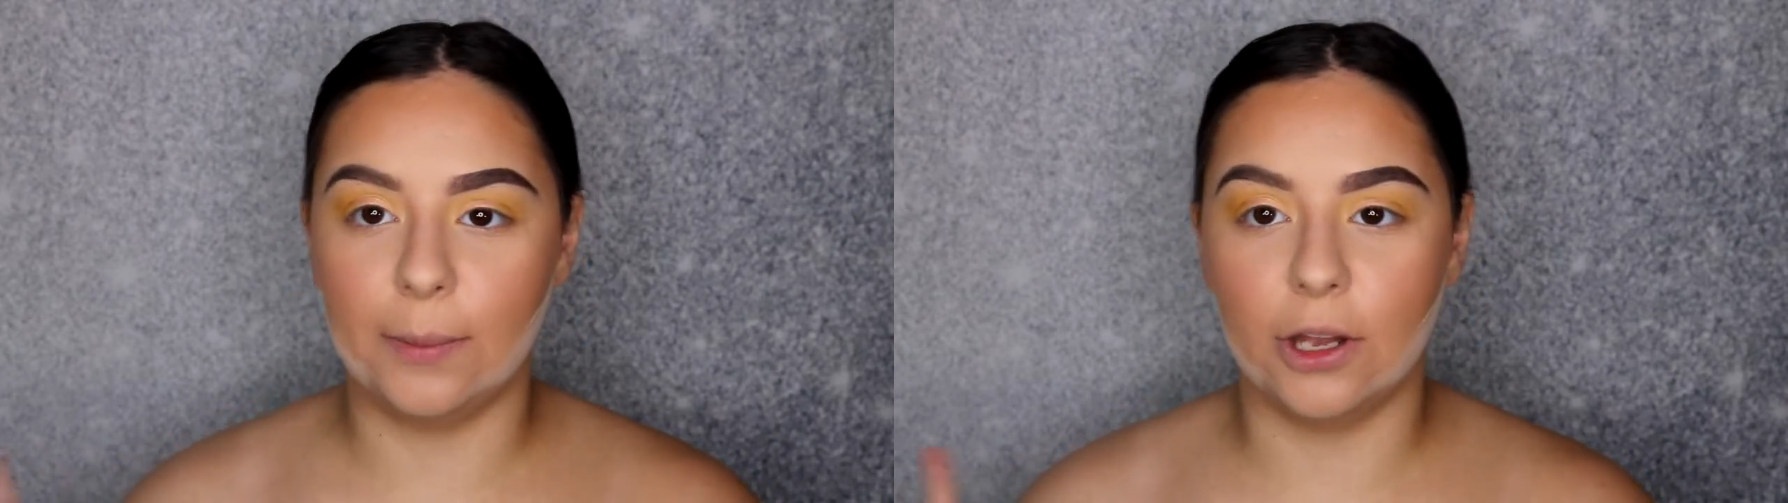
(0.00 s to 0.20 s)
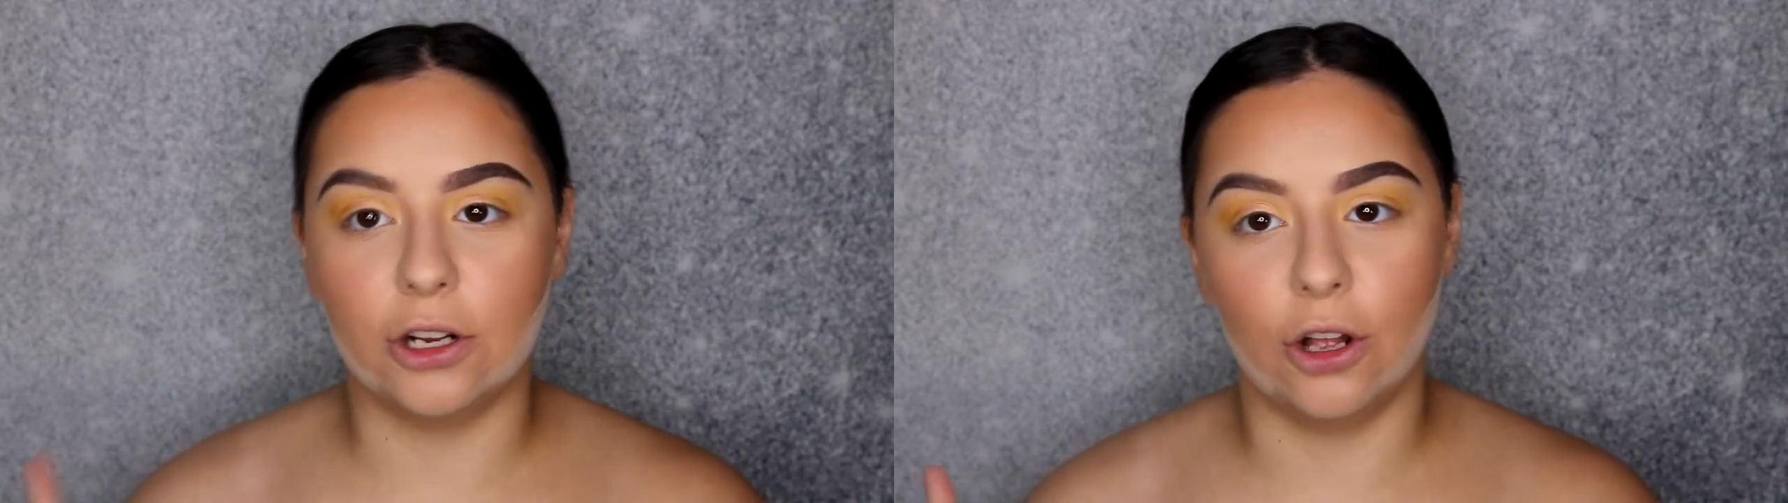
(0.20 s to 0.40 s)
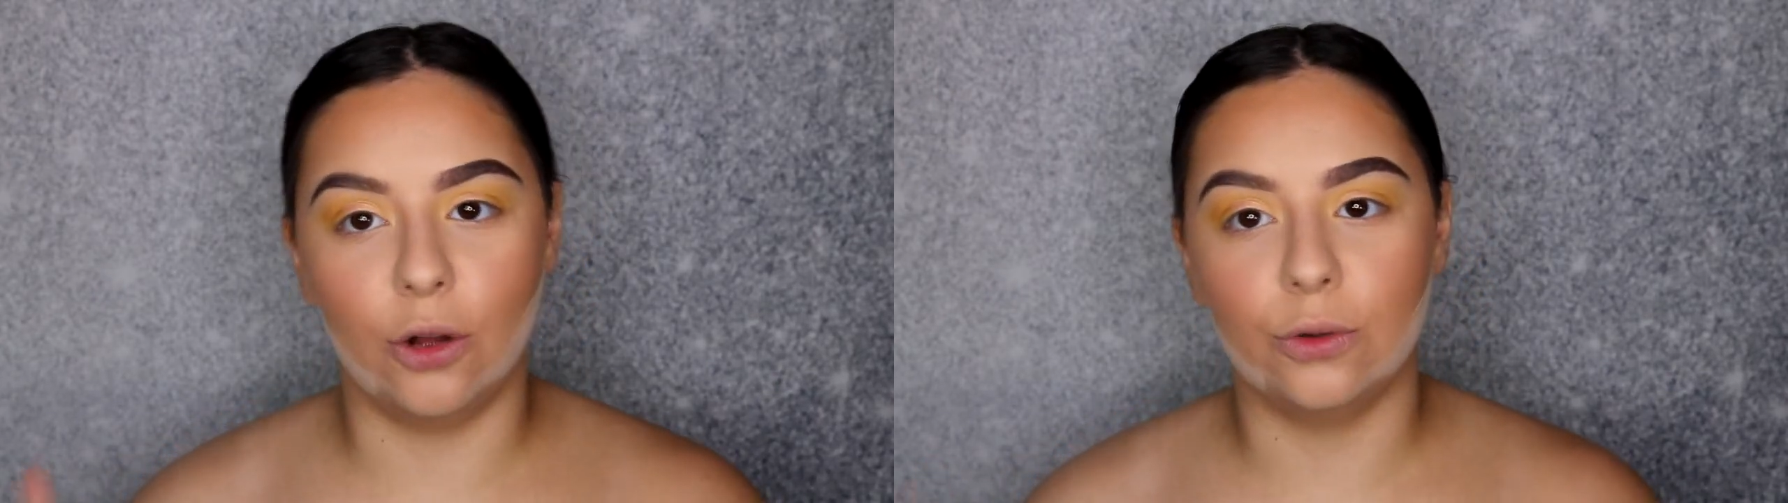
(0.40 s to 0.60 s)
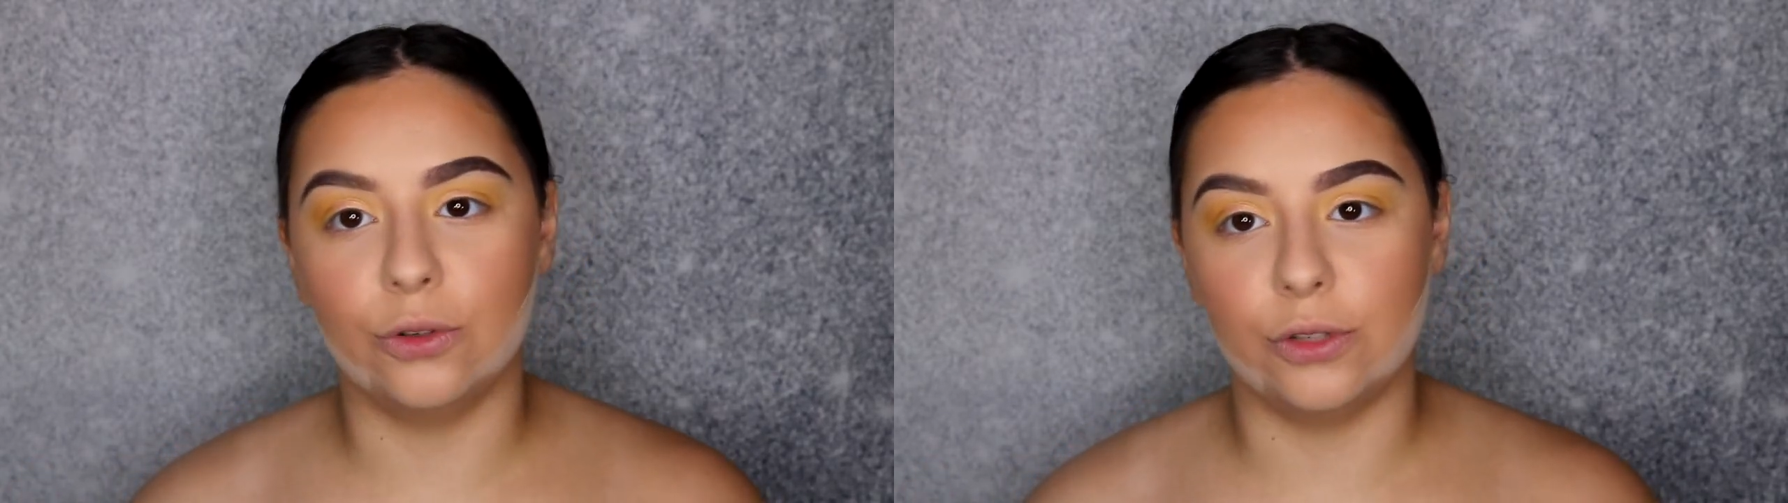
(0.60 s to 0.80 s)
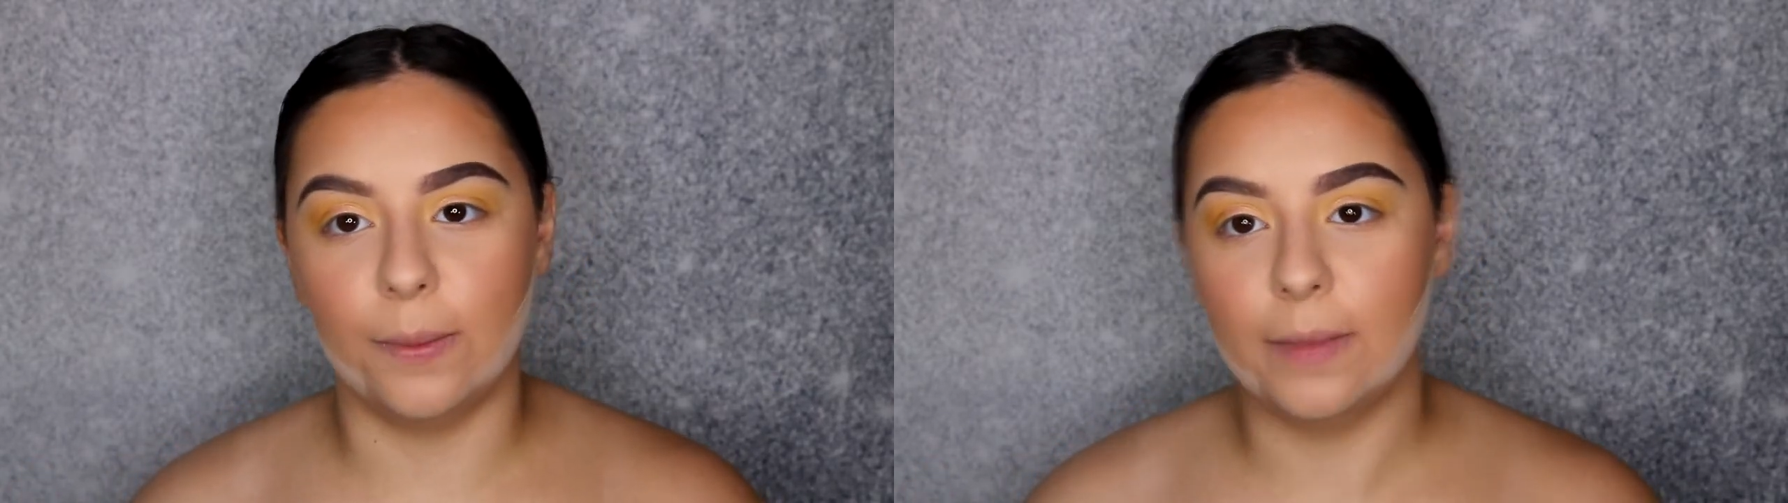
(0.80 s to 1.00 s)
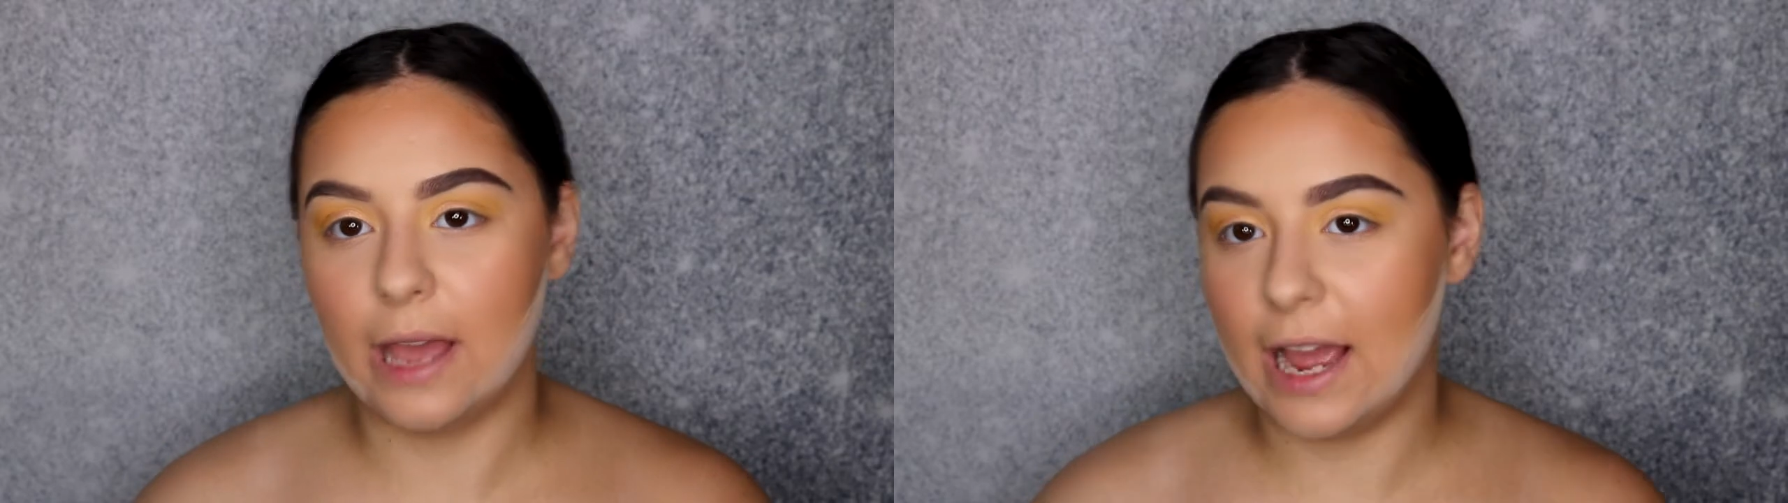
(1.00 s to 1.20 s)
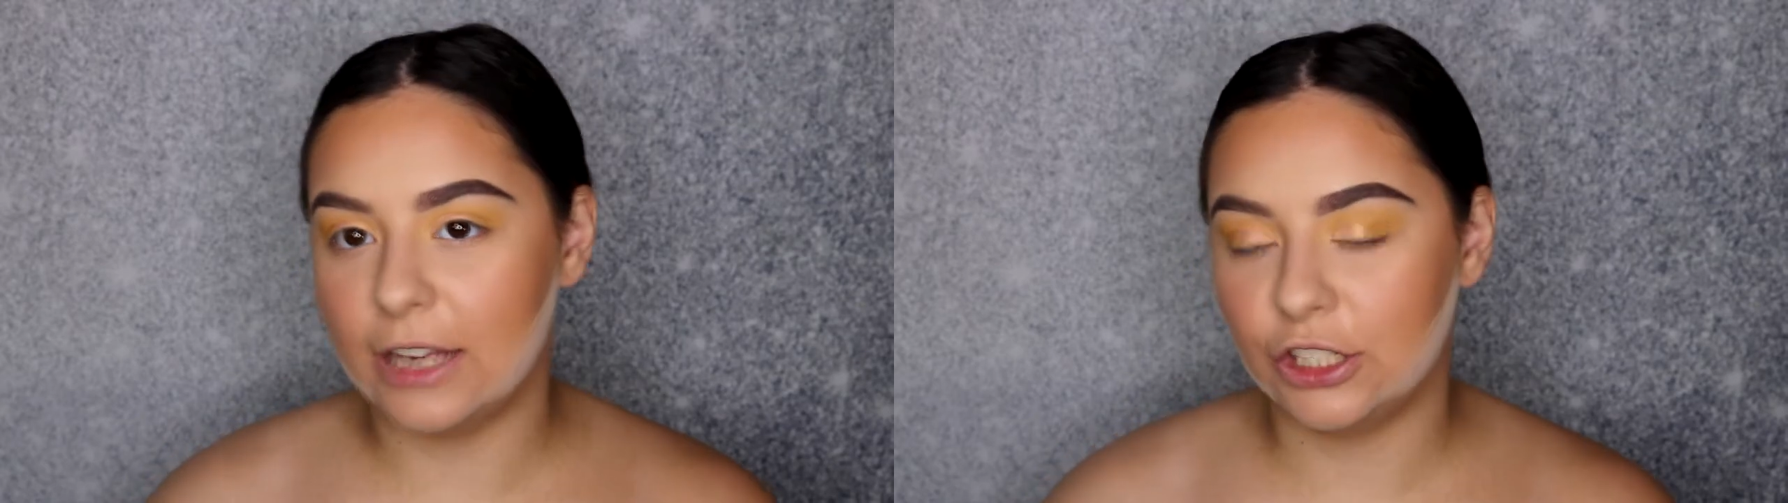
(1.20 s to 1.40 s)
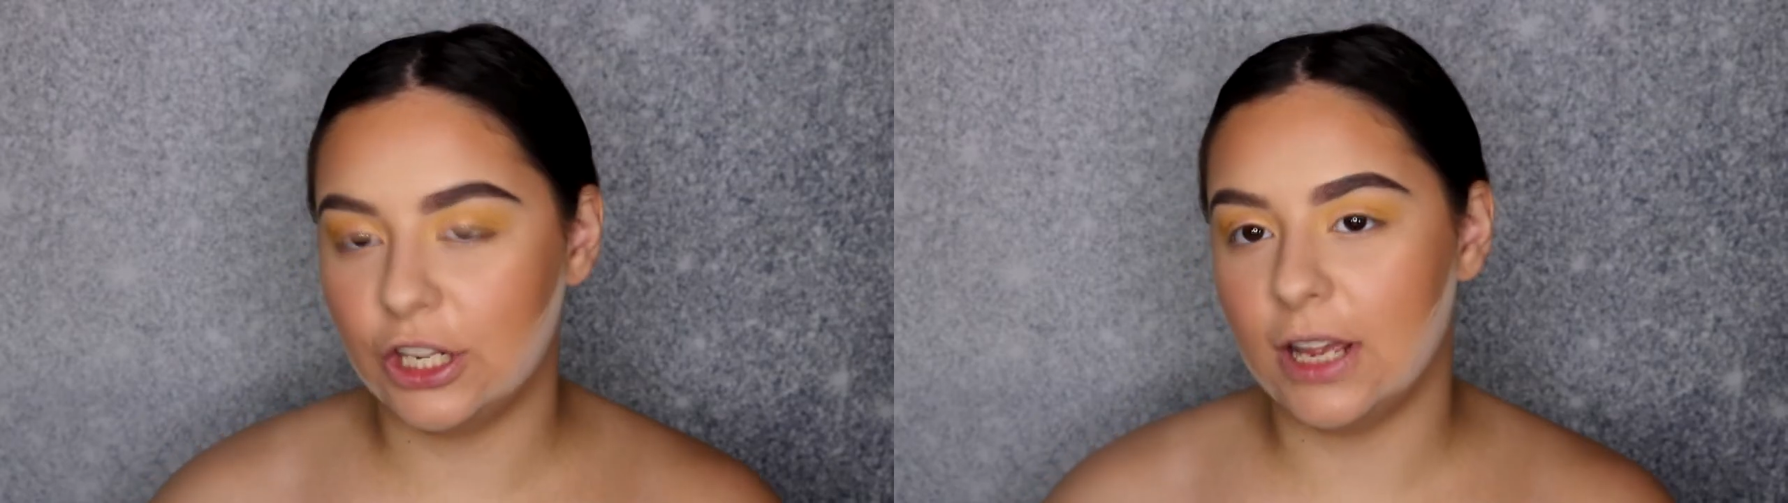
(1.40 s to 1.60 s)
I'm going to go do some
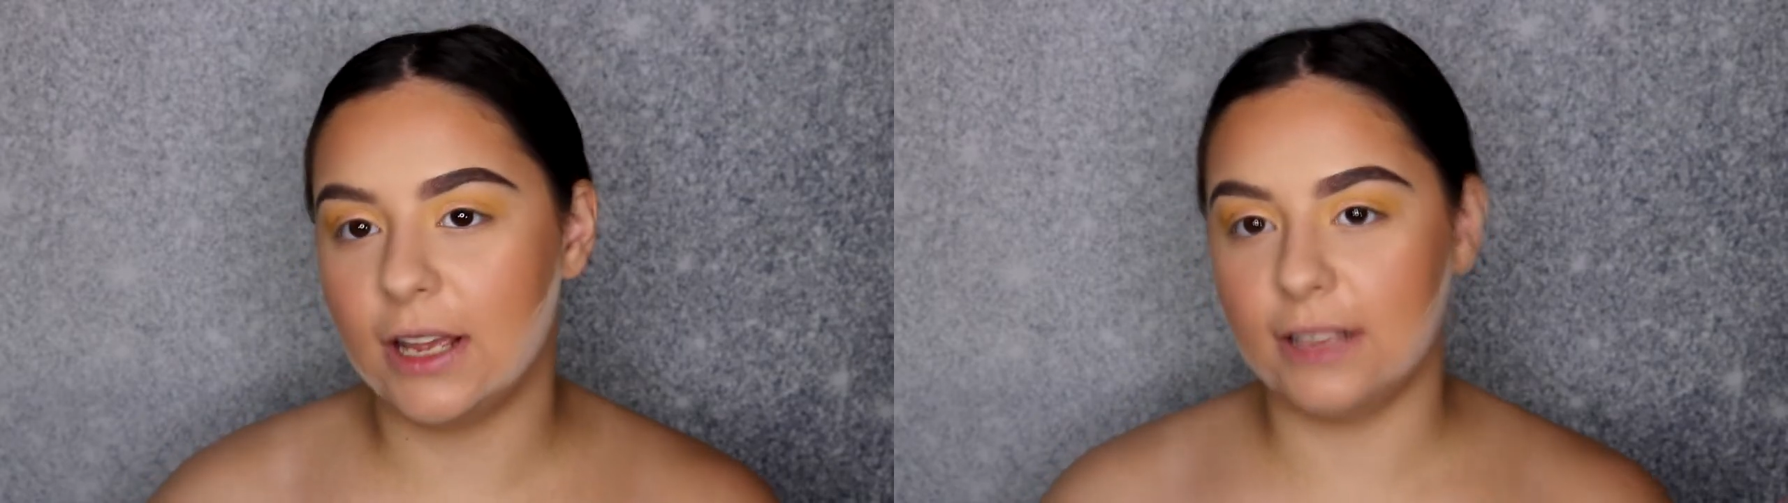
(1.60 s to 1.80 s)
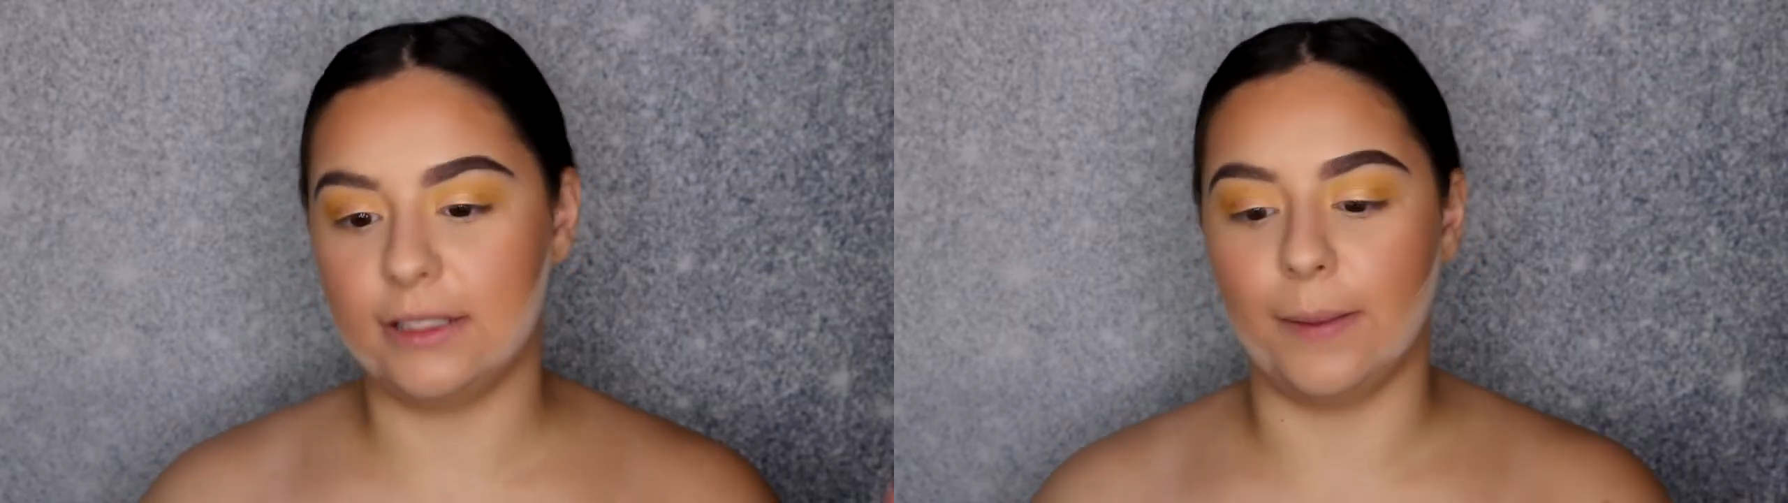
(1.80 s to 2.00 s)
lashes,